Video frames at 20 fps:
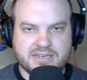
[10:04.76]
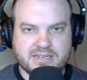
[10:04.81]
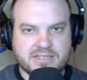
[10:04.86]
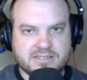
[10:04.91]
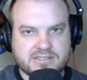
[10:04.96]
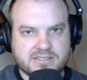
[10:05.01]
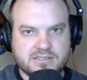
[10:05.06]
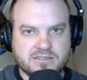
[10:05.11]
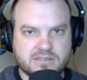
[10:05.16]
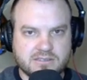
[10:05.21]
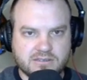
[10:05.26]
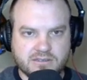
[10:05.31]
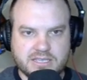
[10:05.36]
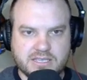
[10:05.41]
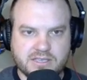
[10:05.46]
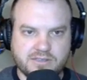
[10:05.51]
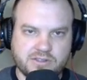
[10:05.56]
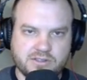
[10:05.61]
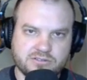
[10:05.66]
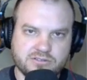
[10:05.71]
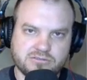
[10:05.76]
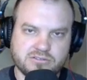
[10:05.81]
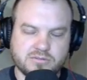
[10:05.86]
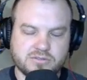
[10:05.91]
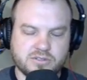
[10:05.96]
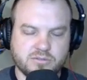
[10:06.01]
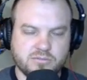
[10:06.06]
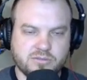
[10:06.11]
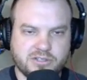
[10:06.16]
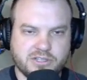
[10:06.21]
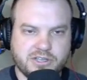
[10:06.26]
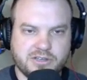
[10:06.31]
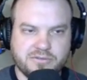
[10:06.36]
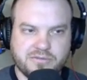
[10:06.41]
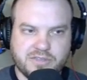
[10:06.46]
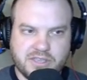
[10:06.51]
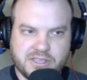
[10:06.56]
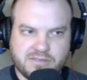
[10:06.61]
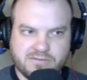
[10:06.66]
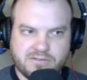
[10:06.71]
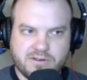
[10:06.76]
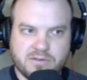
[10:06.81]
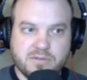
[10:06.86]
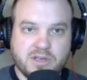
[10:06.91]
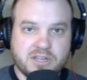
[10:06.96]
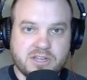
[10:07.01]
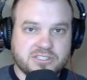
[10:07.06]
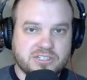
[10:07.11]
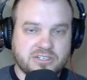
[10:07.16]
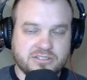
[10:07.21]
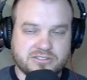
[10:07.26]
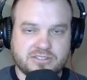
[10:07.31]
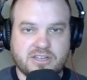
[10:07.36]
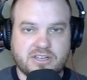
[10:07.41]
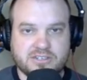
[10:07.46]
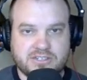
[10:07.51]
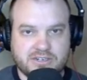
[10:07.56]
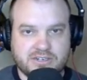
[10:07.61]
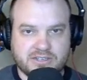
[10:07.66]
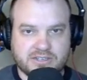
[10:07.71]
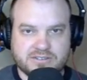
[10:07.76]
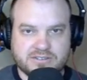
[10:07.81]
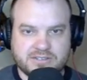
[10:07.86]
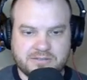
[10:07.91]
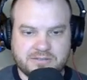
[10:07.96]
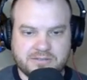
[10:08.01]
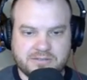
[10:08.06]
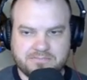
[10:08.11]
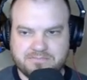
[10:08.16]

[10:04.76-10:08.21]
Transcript: It's in the link in the description below. Thank you very much, and I'll talk to you next time.